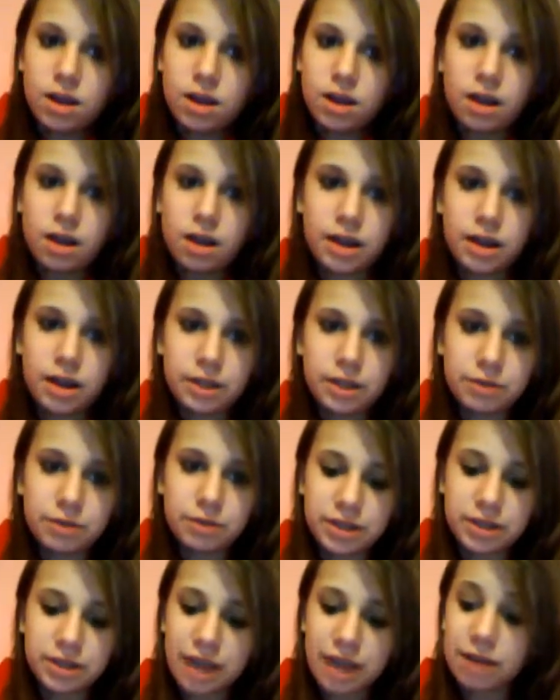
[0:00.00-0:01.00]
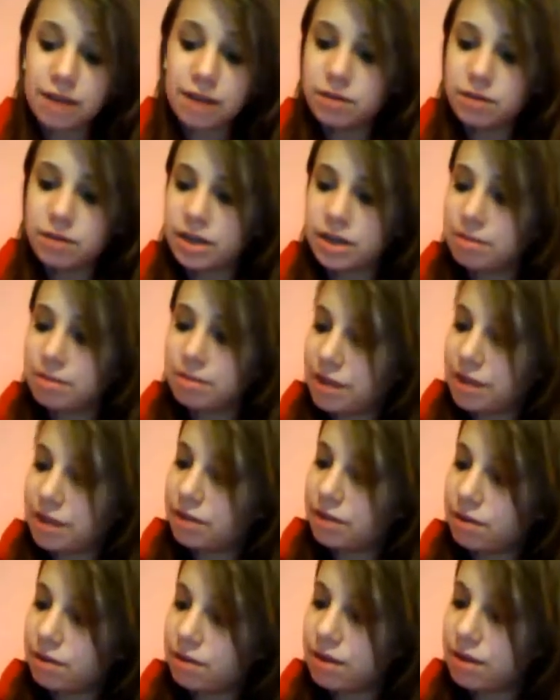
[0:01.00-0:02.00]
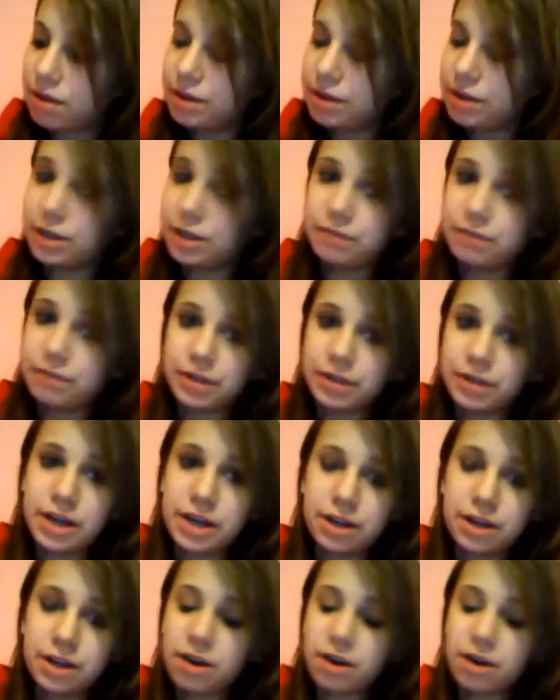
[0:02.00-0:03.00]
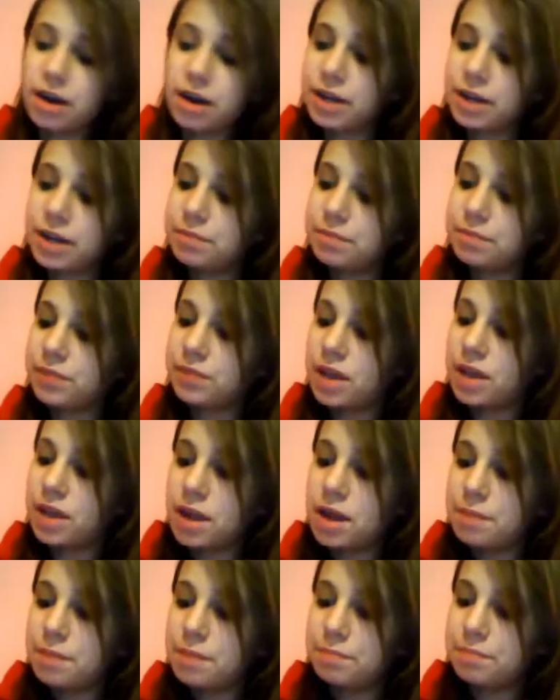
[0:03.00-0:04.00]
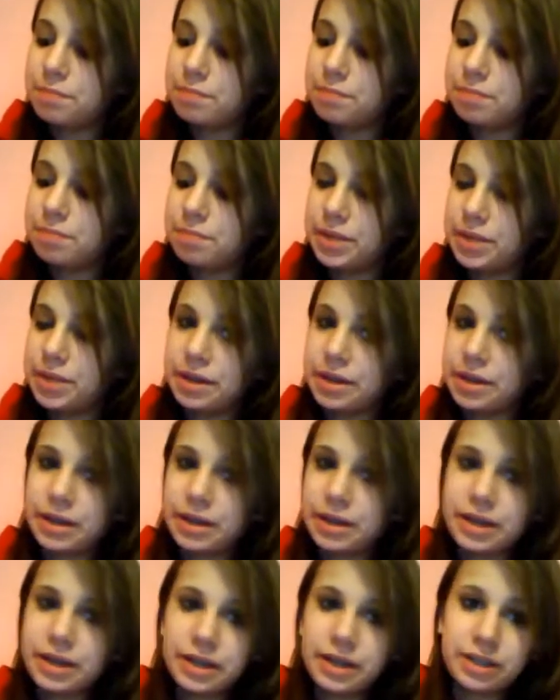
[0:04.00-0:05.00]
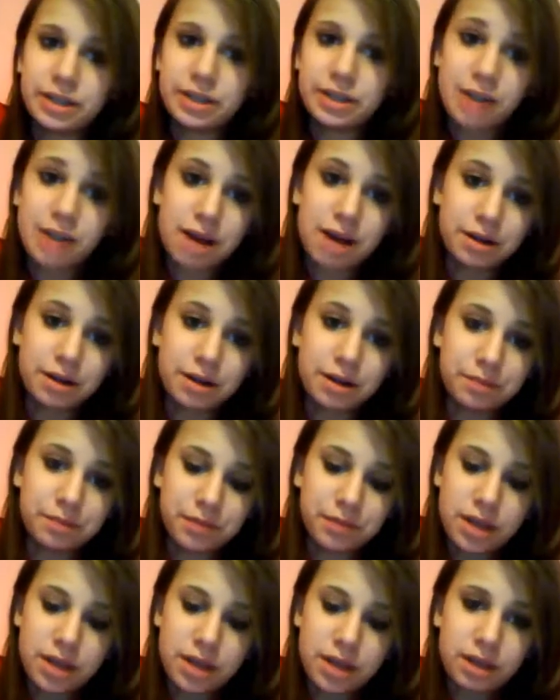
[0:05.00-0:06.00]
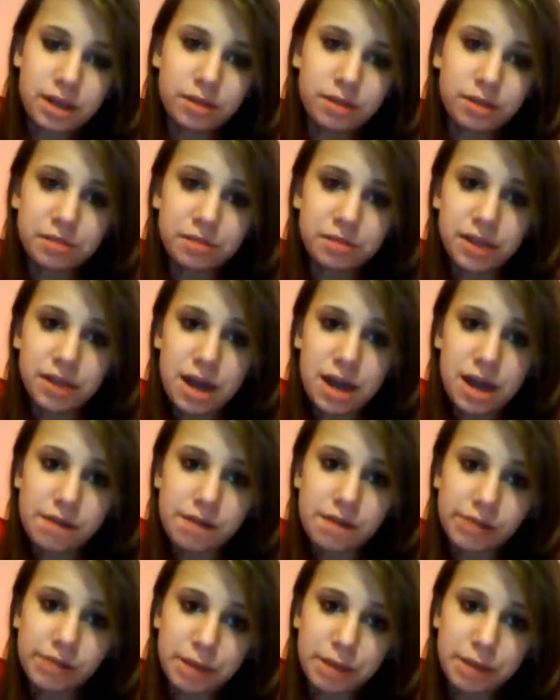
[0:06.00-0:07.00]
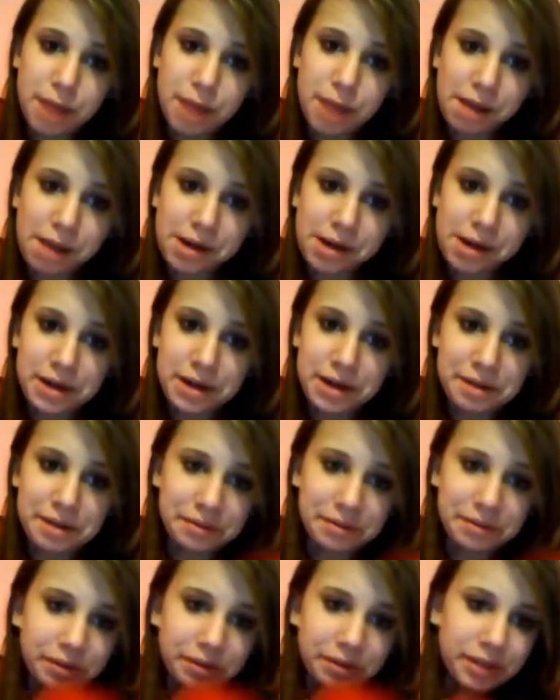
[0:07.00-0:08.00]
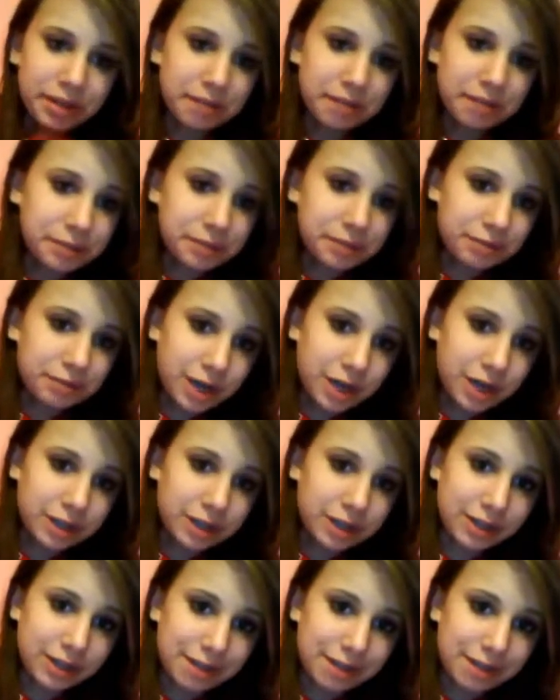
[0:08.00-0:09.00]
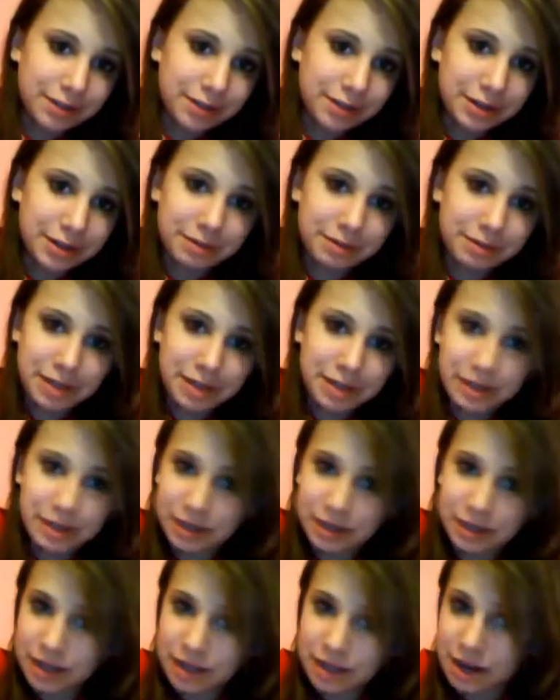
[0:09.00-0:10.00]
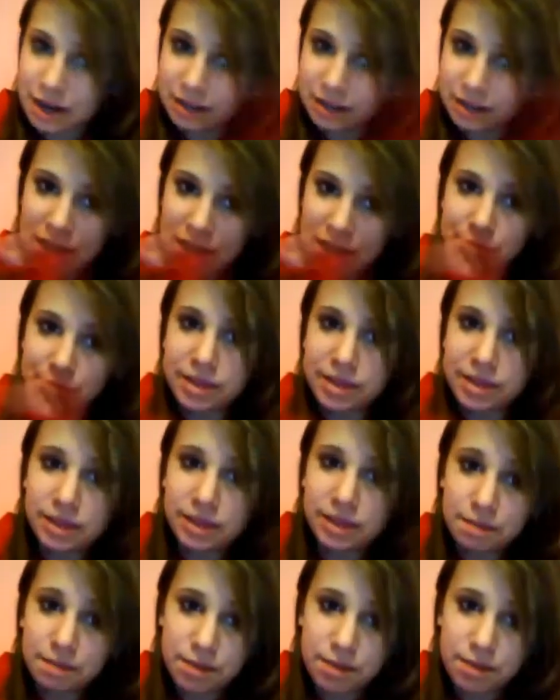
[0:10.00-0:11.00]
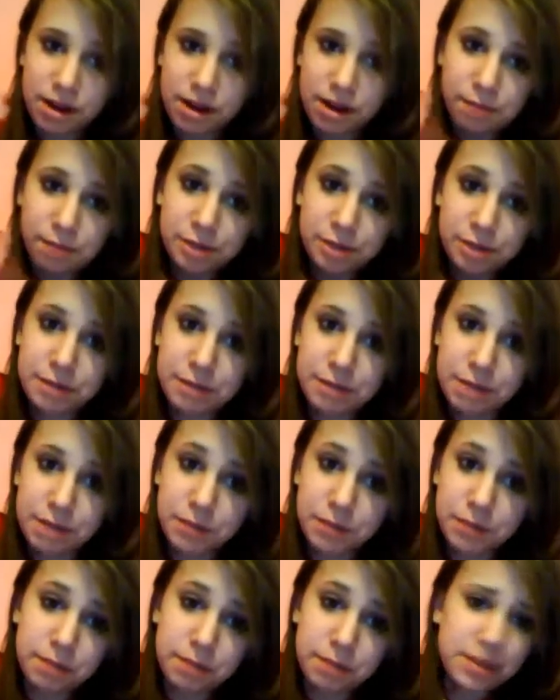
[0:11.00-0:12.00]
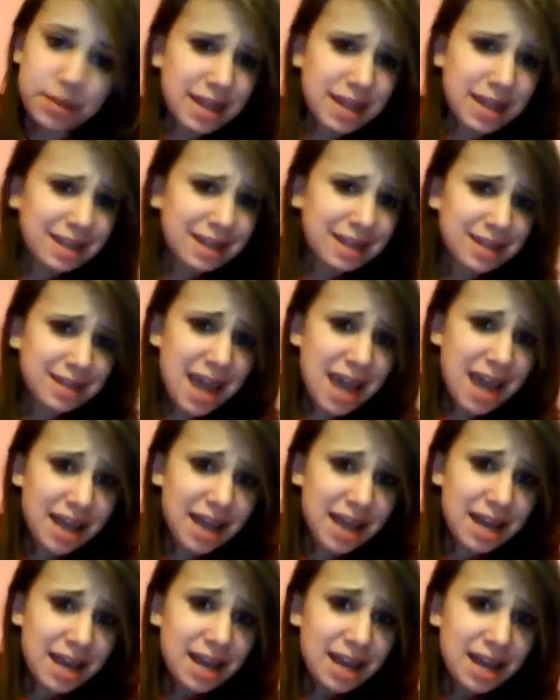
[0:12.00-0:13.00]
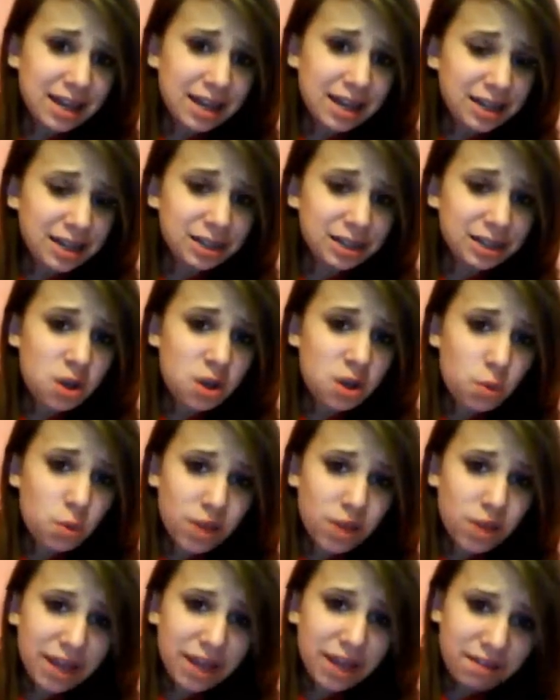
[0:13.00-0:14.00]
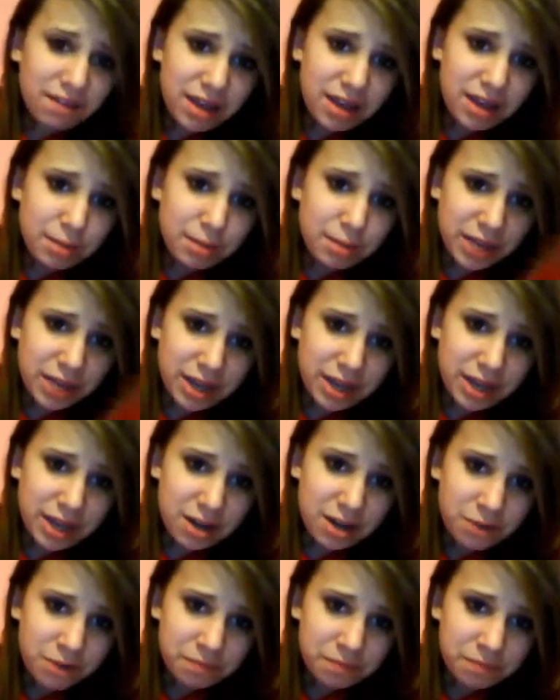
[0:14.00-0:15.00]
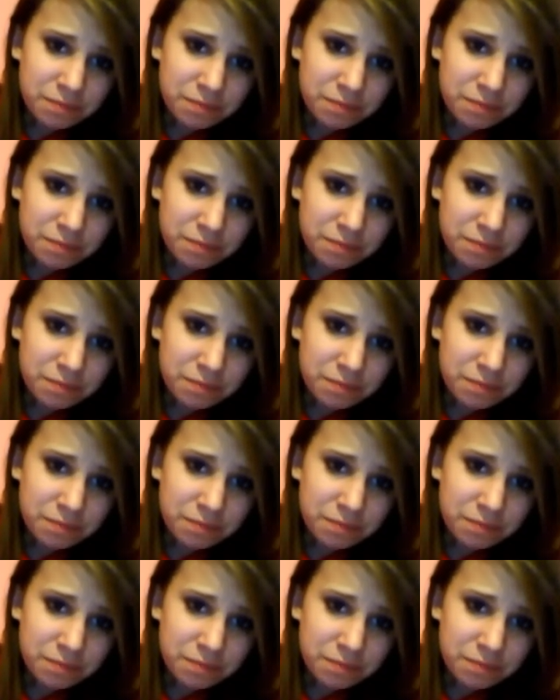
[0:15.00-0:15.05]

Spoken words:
Alright, so I just kind of wanted to make it throughout the years for kindergarten because, I don't know. So I'm just kind of laid back right now. As you can see, I'm just rocking a lifeguard sweatshirt. My hair's kind of messed up and not much makeup on, but that's okay because we're like family, you know?